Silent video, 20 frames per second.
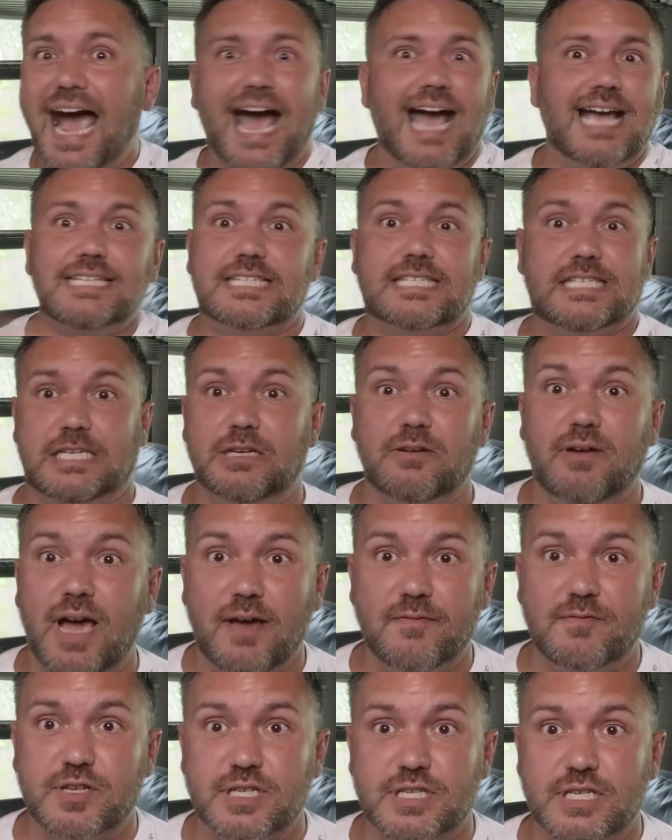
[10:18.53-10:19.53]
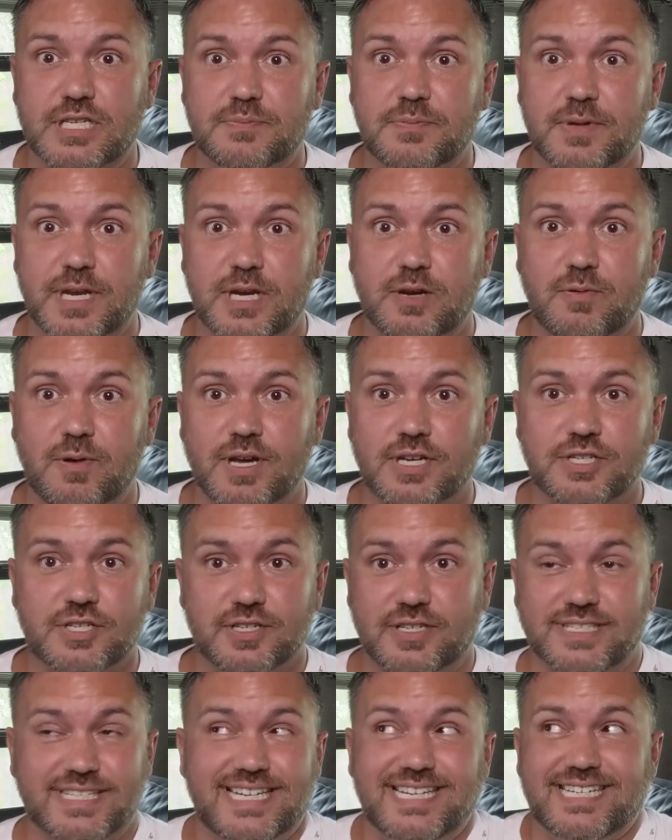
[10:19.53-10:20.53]
i still have just as many
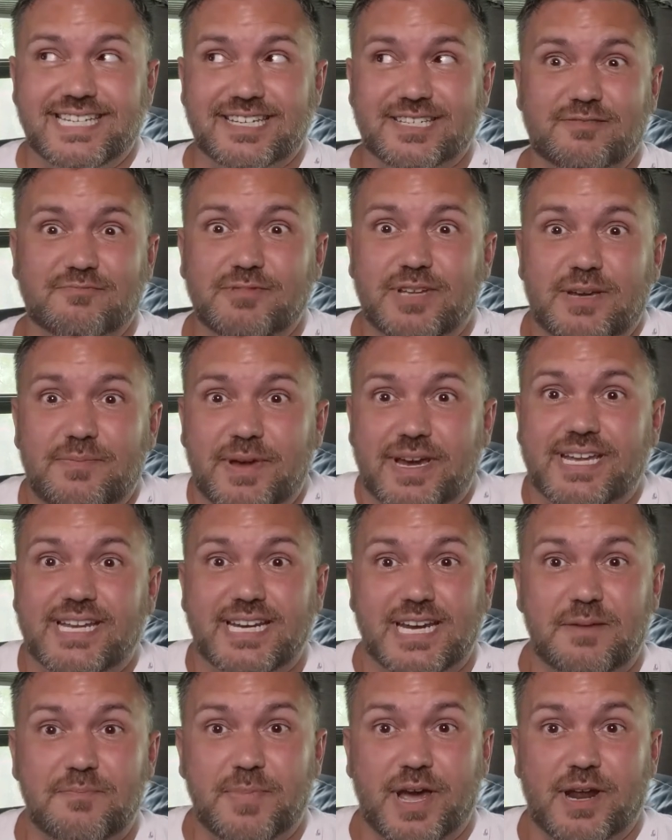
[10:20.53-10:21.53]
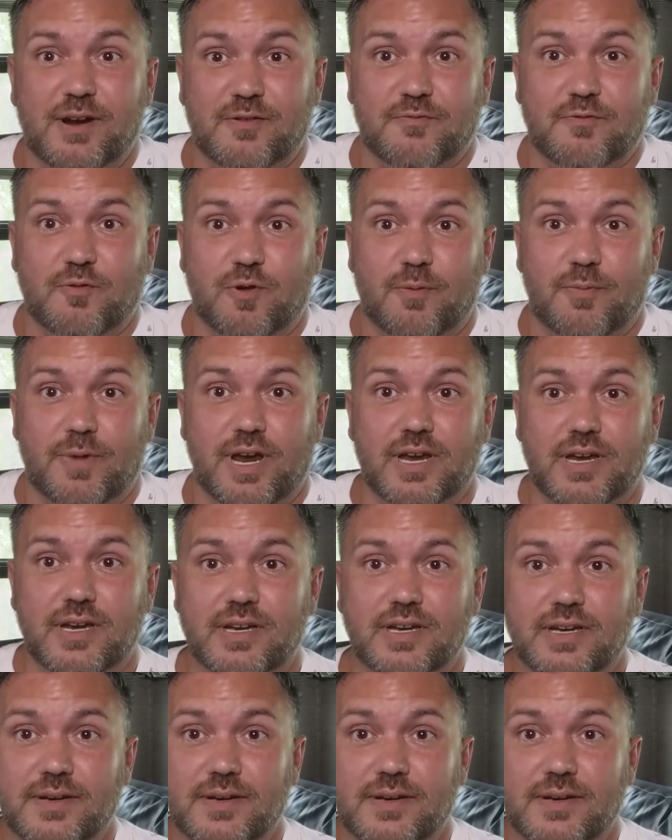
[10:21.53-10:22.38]
questions it doesn't really make it any better for me